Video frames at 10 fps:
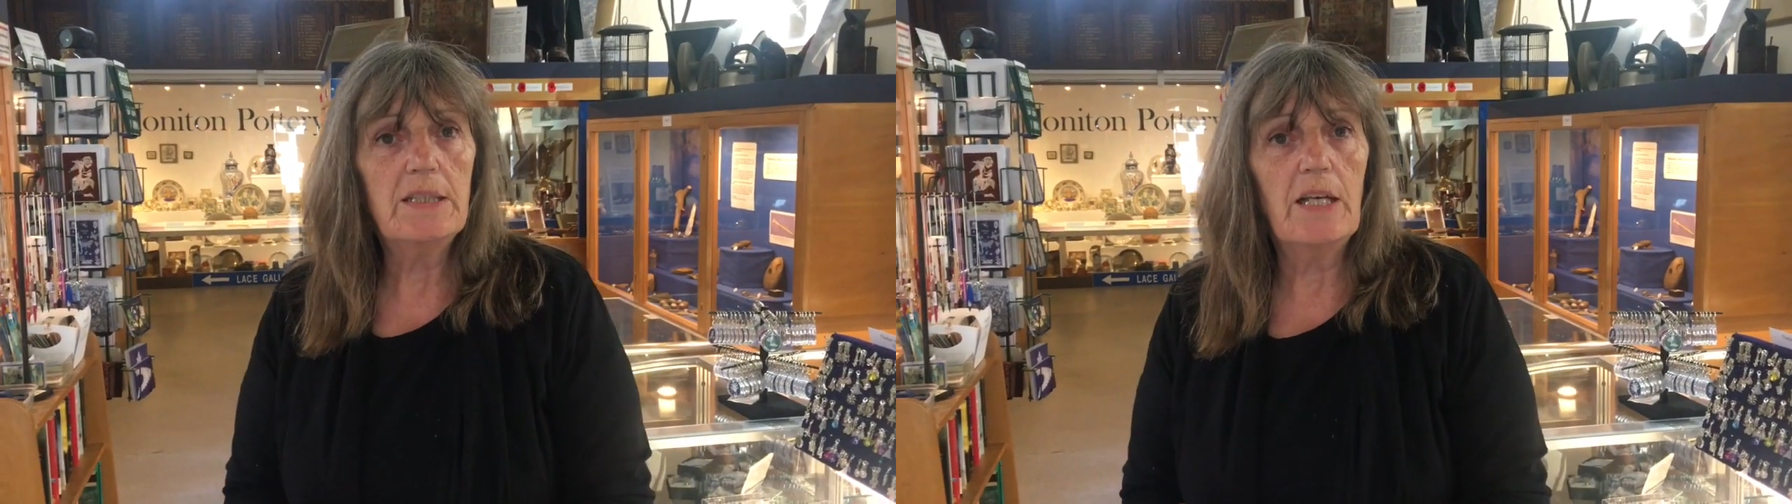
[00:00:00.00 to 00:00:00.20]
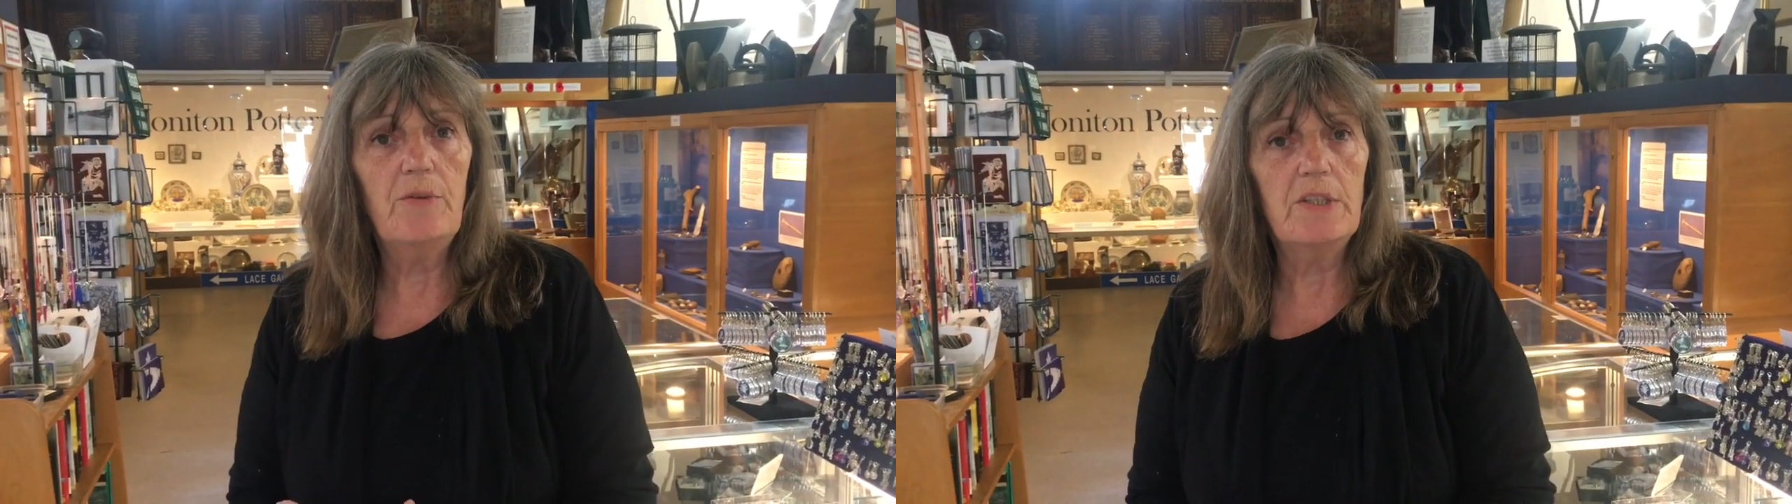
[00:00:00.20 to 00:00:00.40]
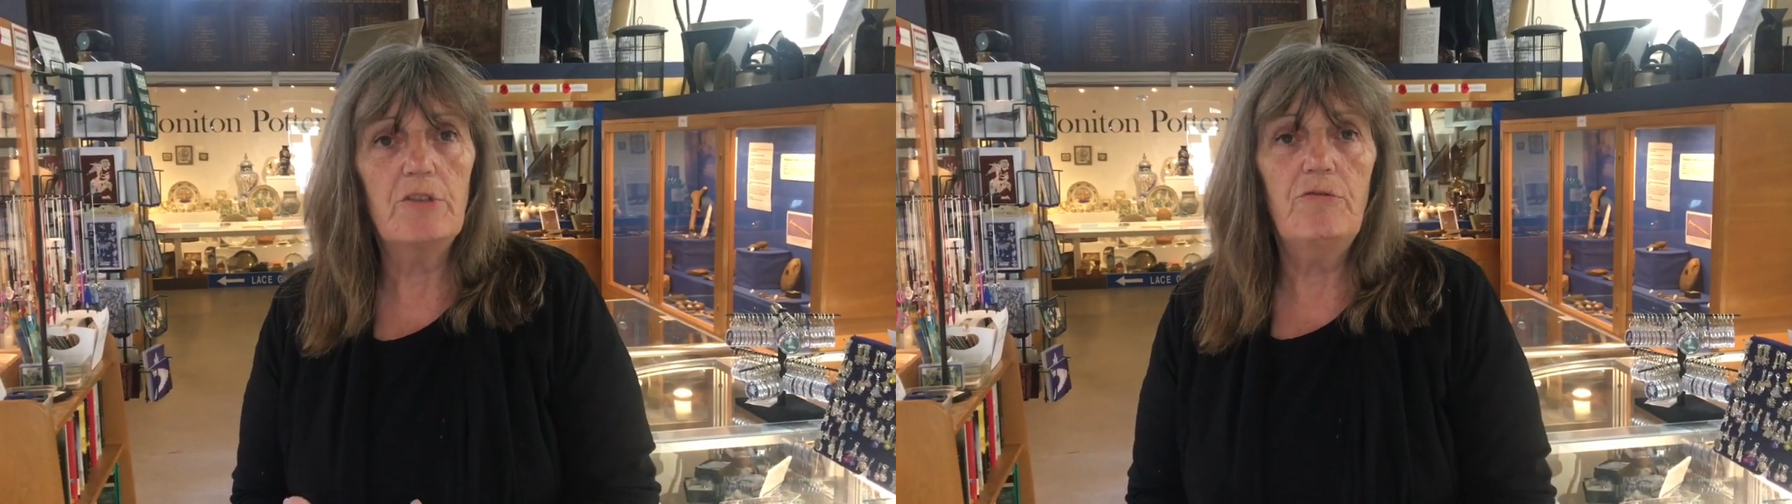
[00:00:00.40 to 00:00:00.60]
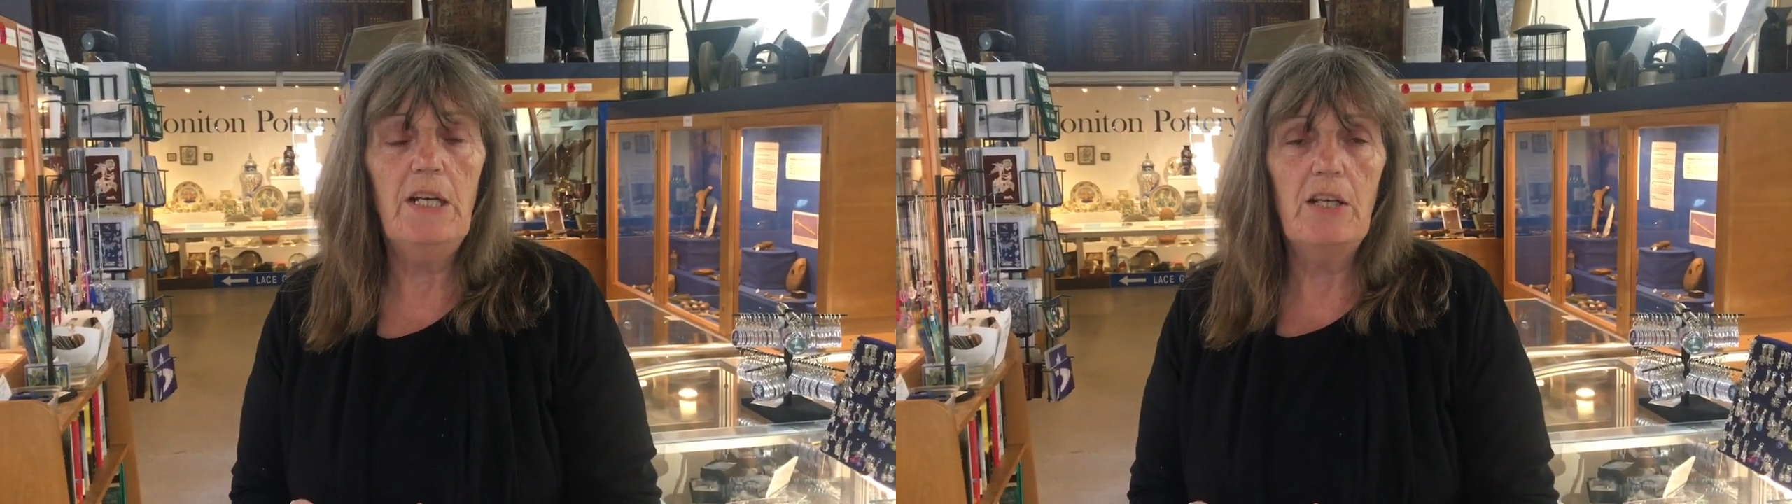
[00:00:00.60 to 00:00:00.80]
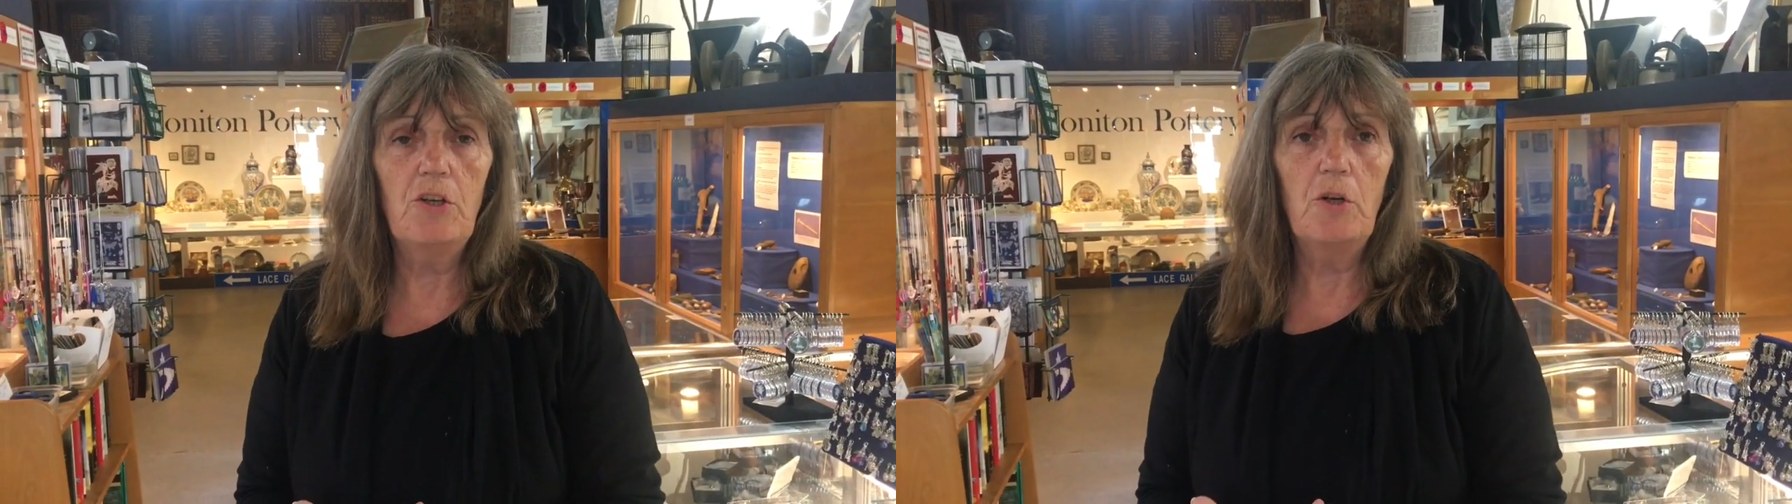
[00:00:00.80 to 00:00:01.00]
so it's a
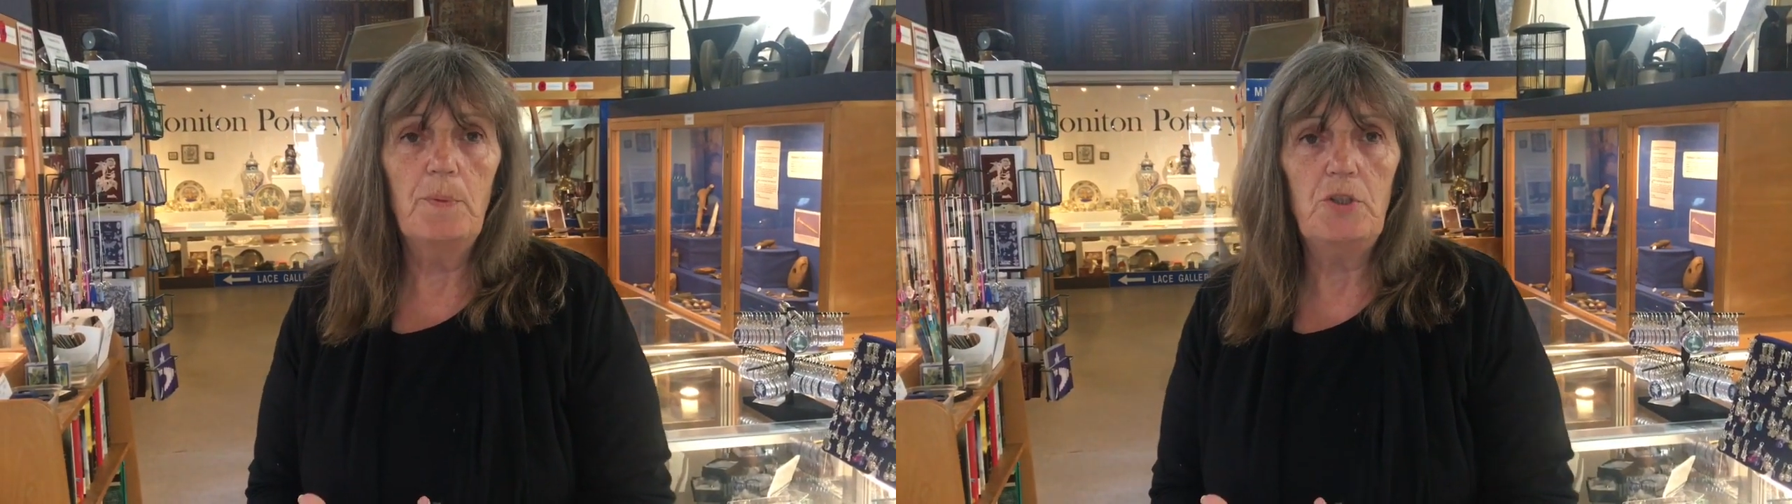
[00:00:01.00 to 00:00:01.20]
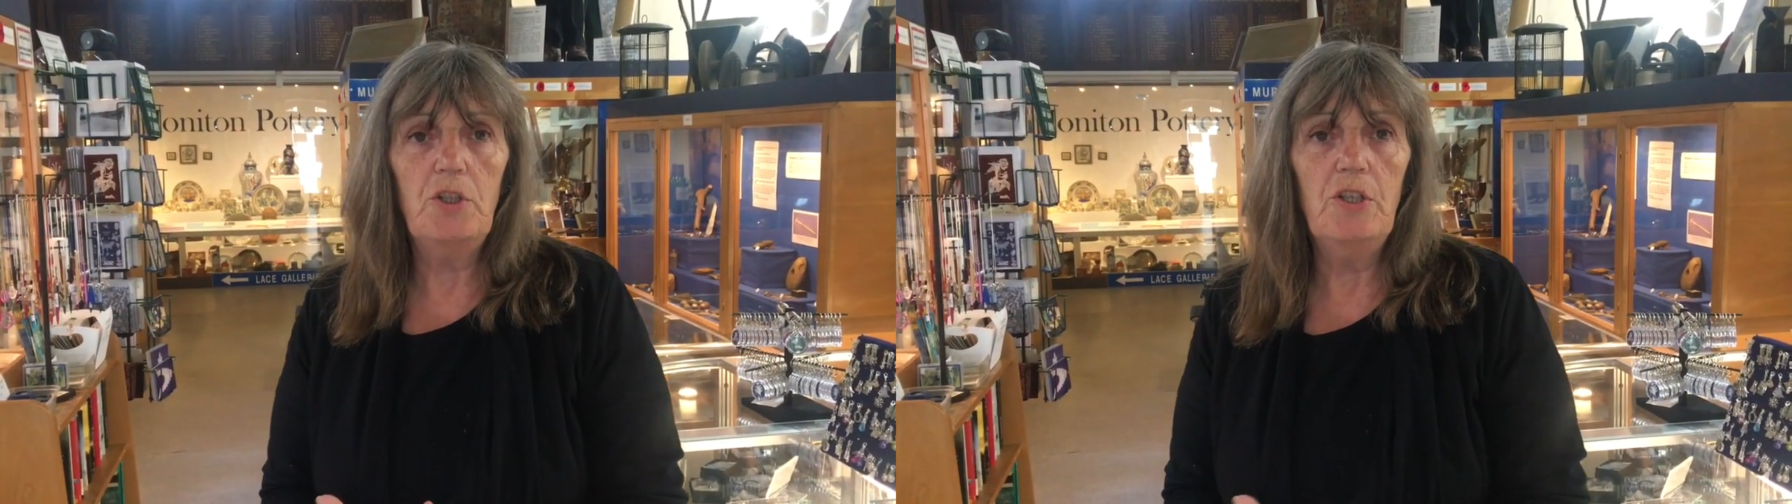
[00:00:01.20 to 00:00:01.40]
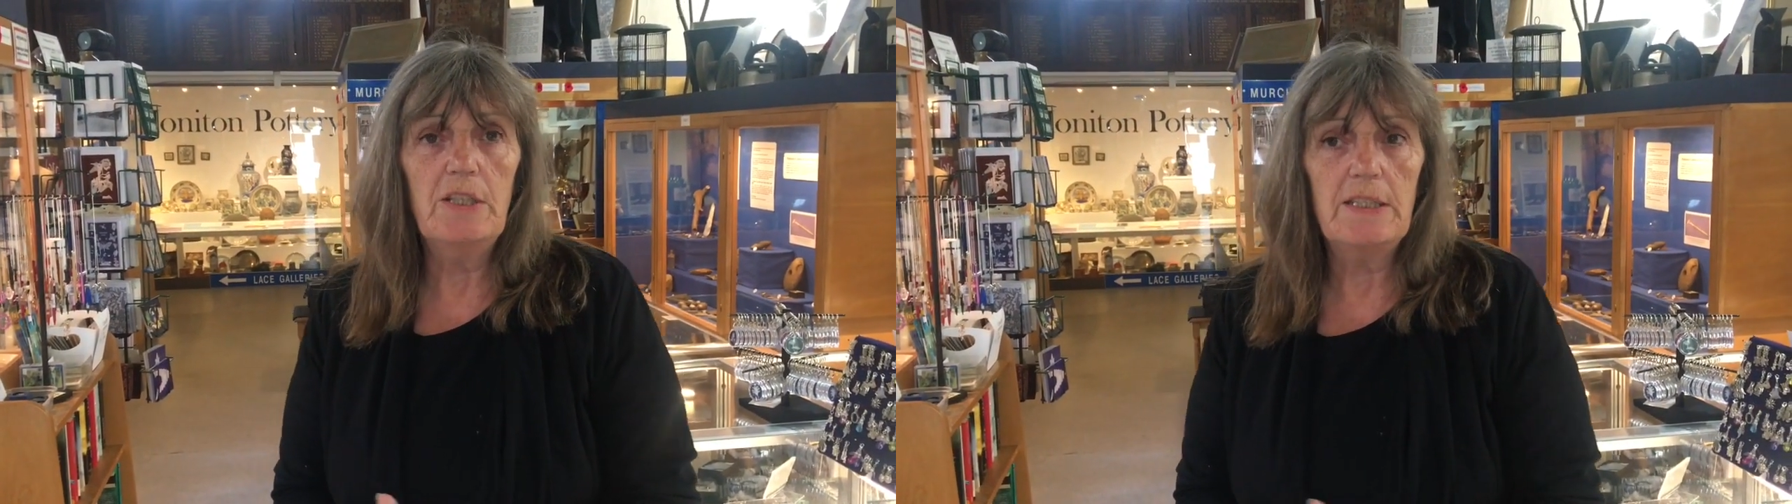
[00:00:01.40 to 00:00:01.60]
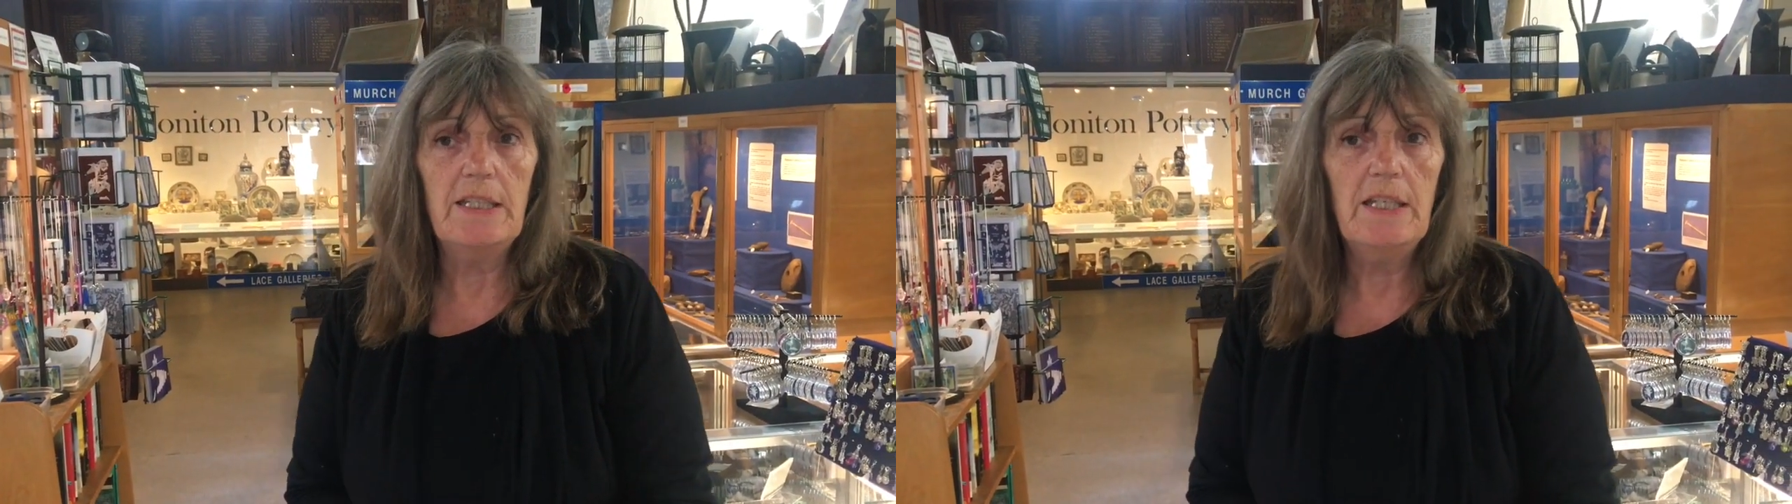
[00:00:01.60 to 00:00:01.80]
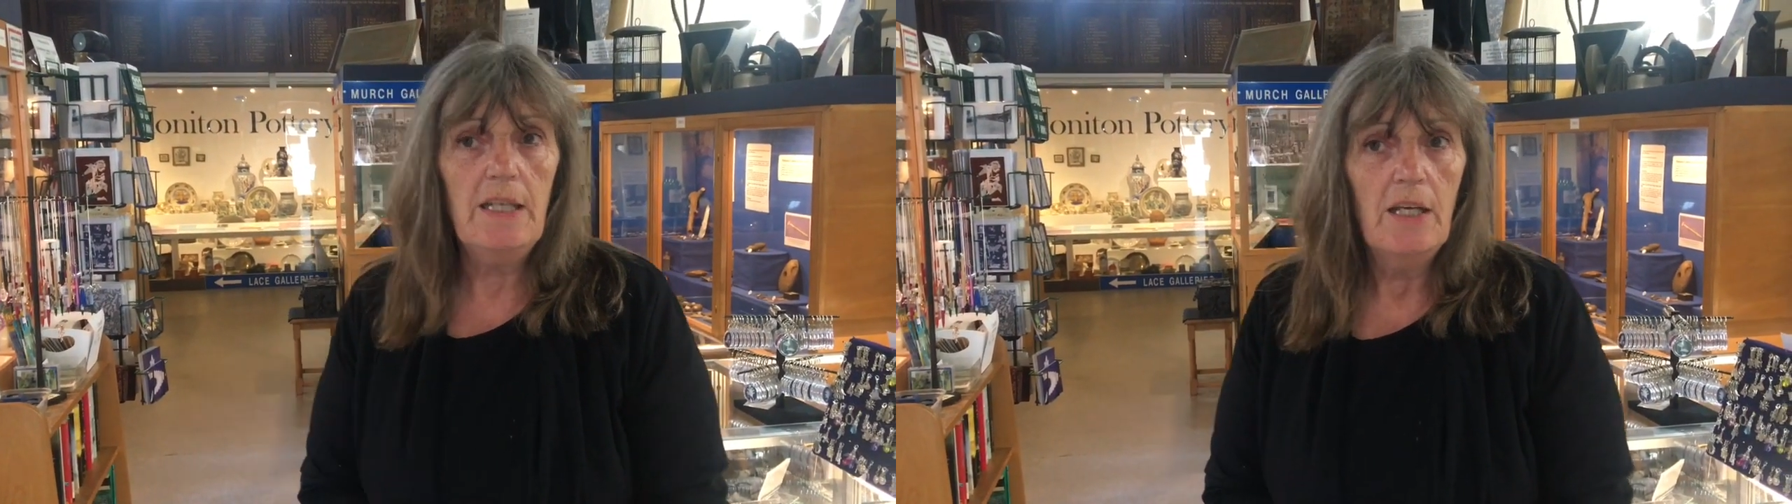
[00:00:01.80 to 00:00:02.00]
really good
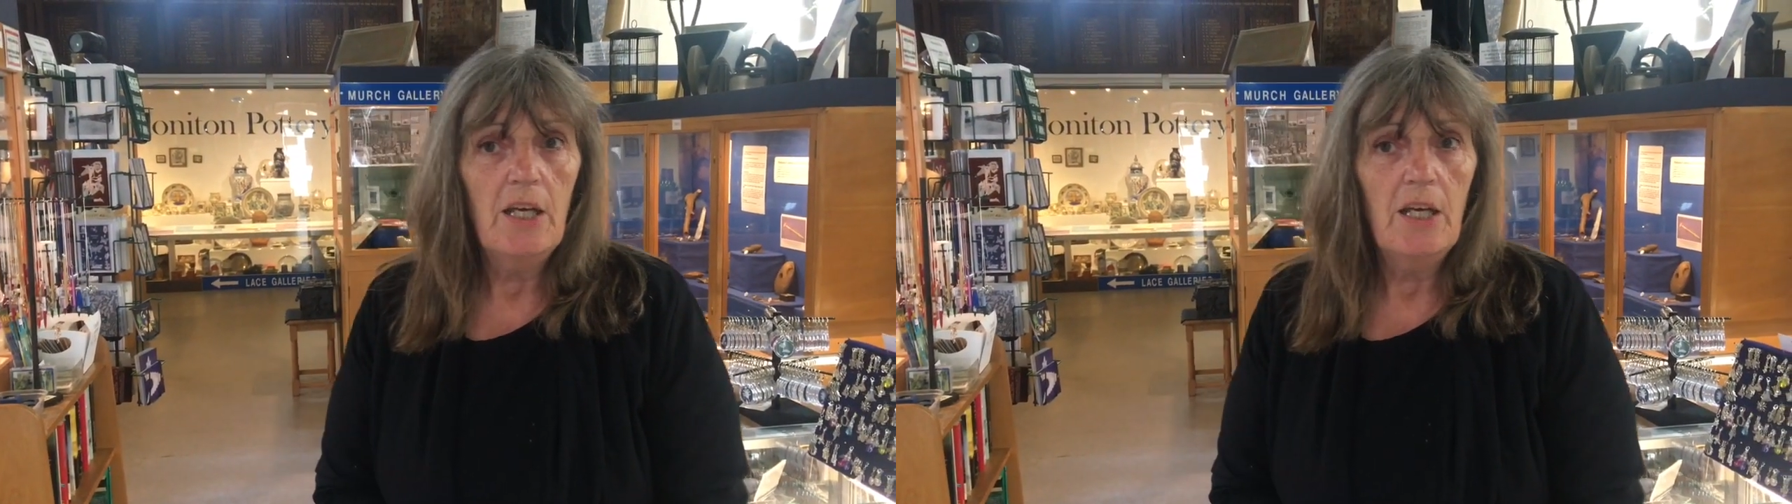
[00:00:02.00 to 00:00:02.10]
opportunity